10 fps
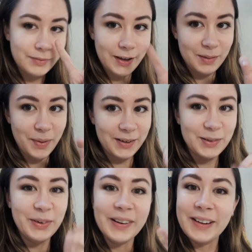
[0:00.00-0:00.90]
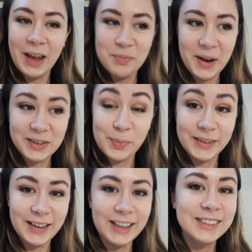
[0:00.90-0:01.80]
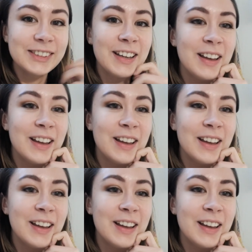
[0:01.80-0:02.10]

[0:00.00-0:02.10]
Head back to work, head back to my desk.